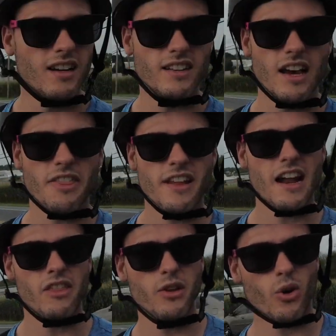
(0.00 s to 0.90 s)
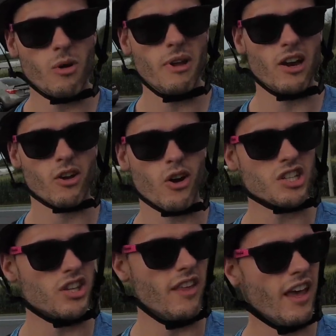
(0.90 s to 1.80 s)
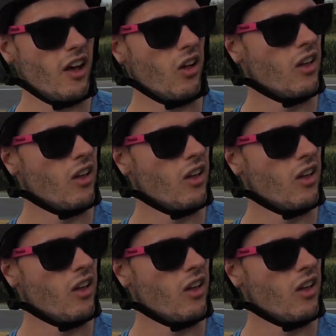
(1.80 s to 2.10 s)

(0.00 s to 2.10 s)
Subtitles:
Nothing out of the norm here, crushing the hill.